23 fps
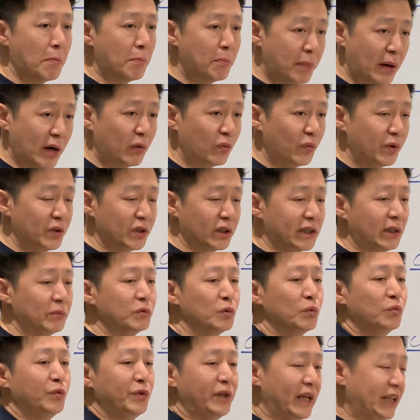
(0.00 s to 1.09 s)
But when you come
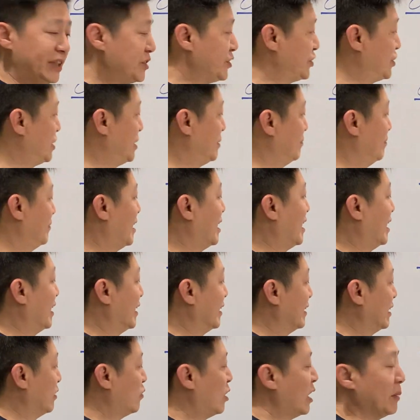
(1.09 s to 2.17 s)
to relationship,
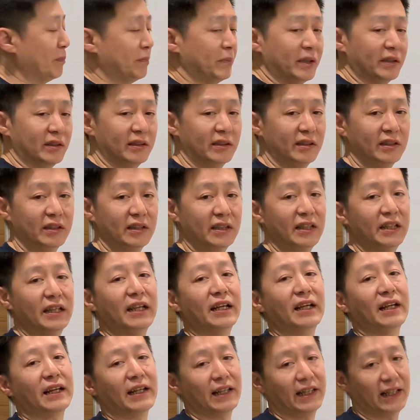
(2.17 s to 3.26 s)
then what happens?
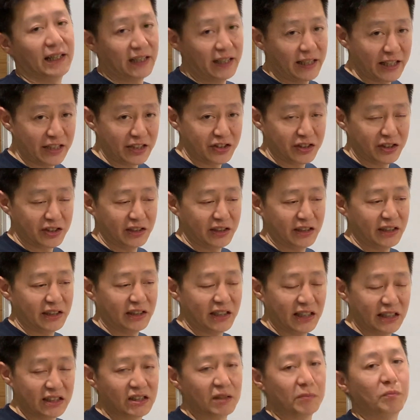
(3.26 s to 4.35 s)
It clash.
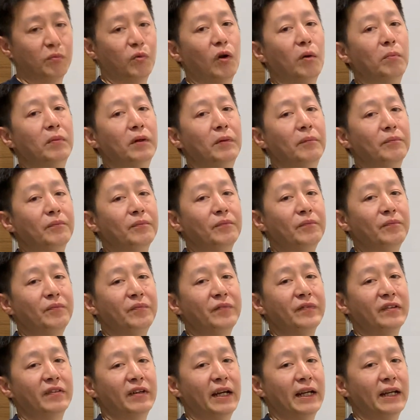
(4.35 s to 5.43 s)
That's the problem,
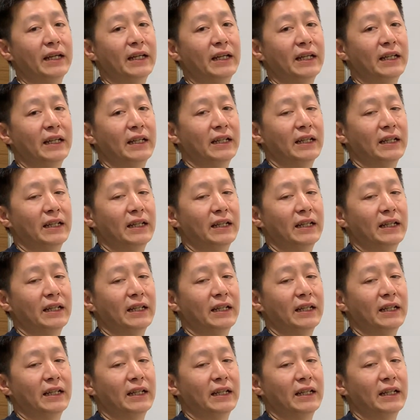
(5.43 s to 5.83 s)
right?